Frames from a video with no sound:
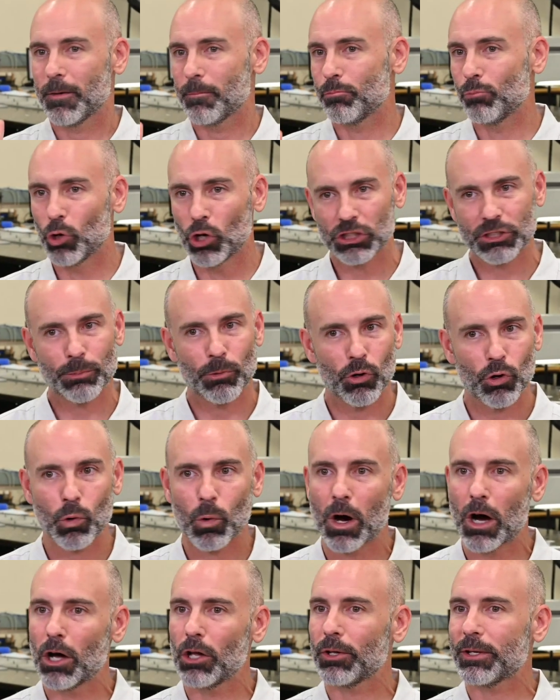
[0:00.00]
multiple
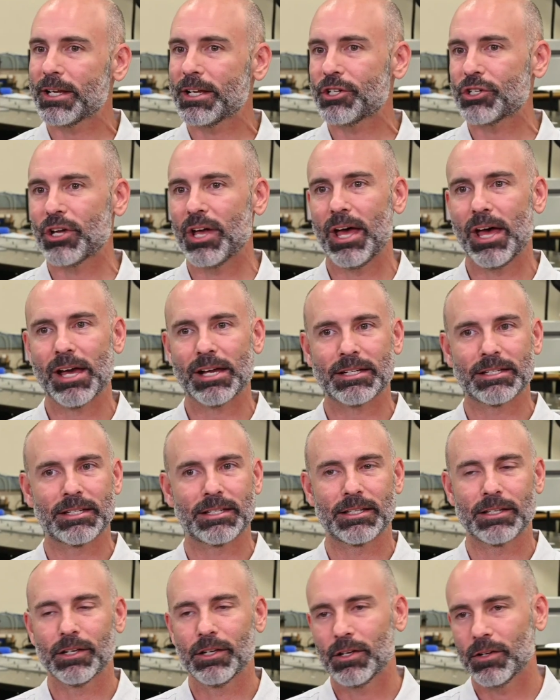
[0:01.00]
quality
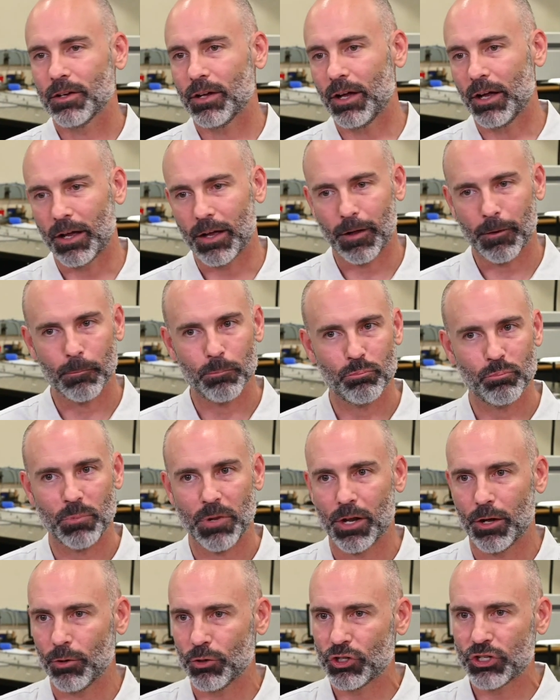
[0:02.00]
checks, uh,
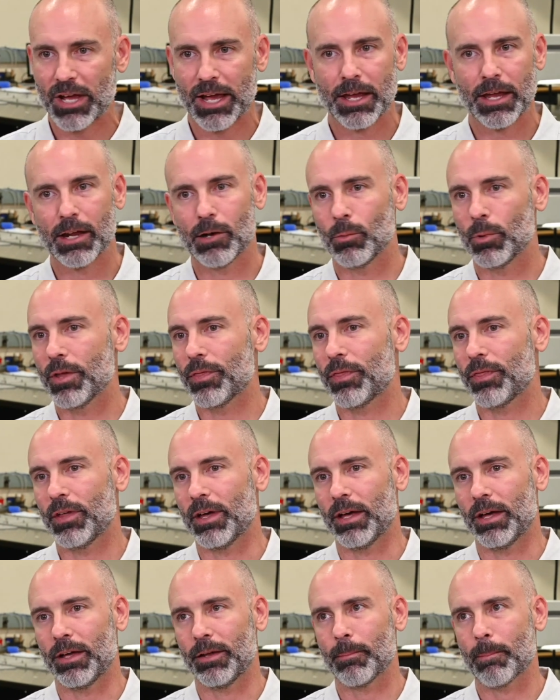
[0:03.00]
you know, check in with uh,
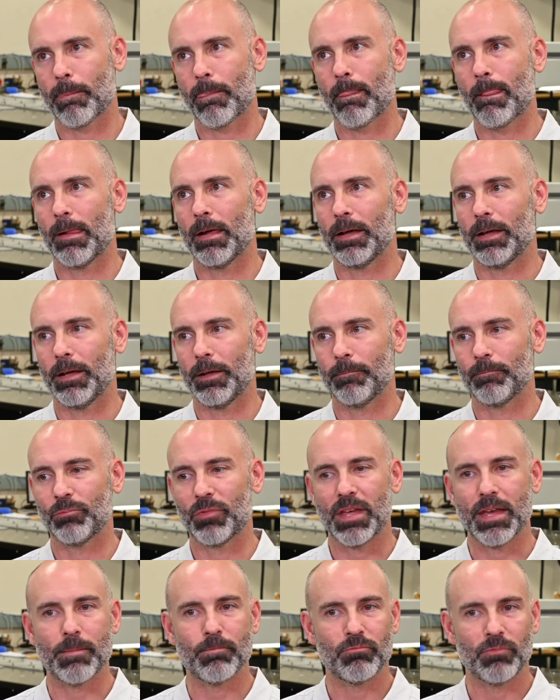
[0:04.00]
uh
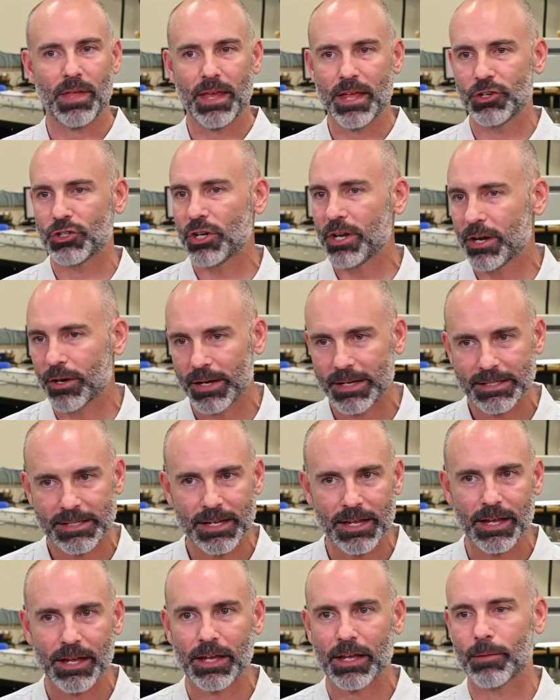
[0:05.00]
the engineering
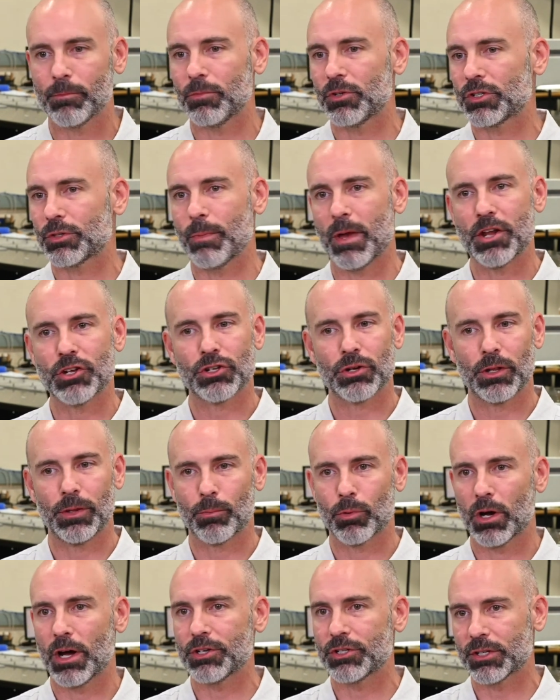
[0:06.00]
team, just make sure the
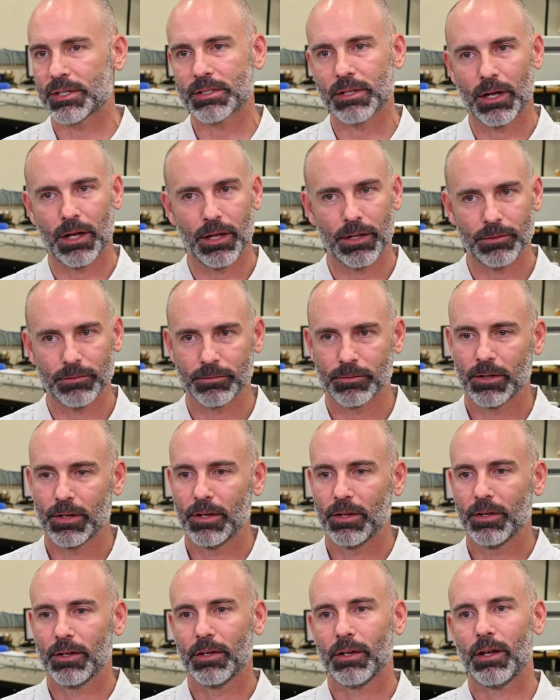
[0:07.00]
project's on
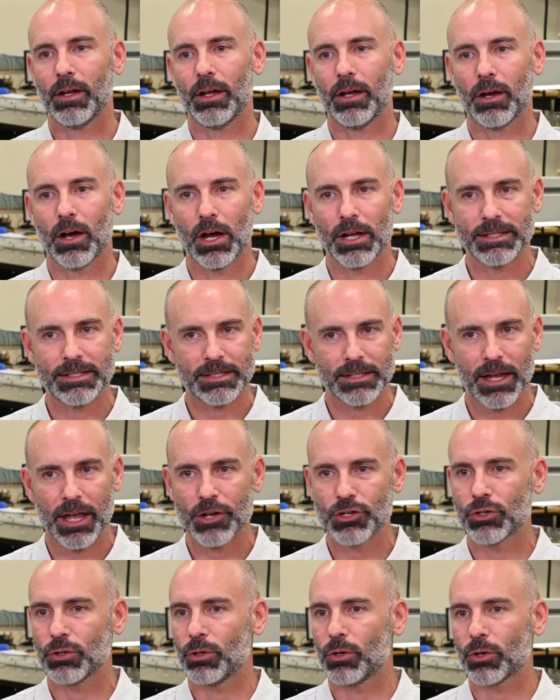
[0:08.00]
uh, on
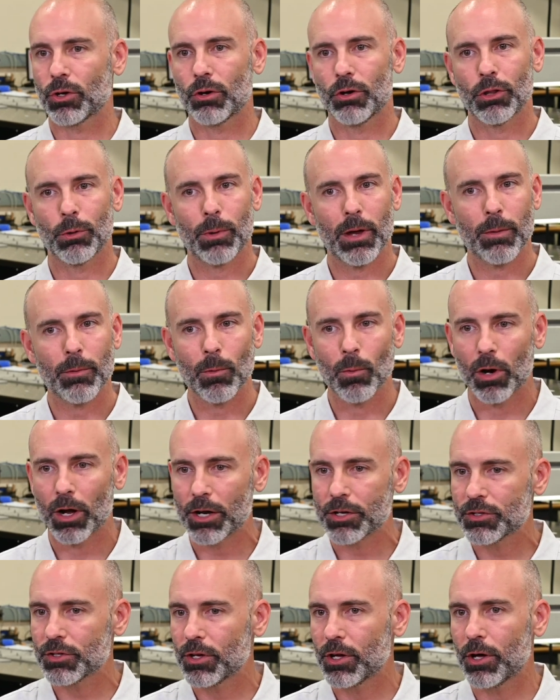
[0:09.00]
schedule, going the way we
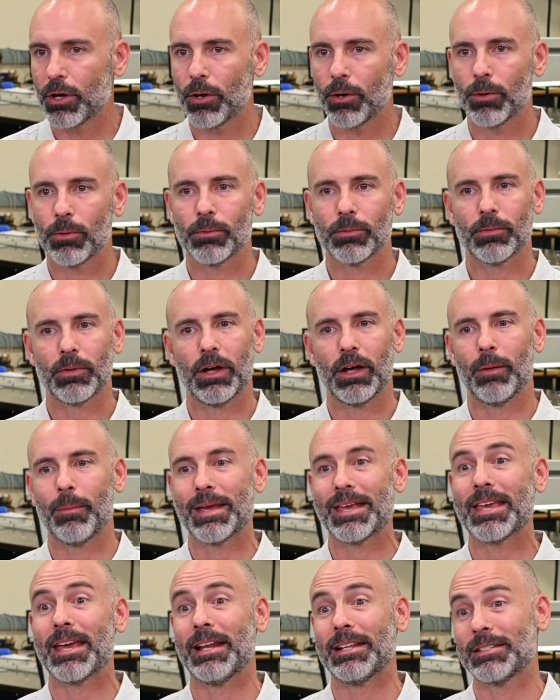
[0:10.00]
want it to go. Um,
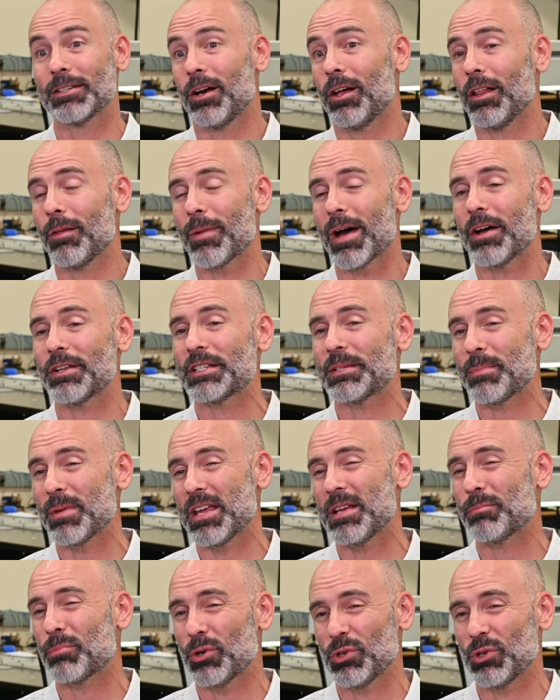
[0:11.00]
again, it's all about speed,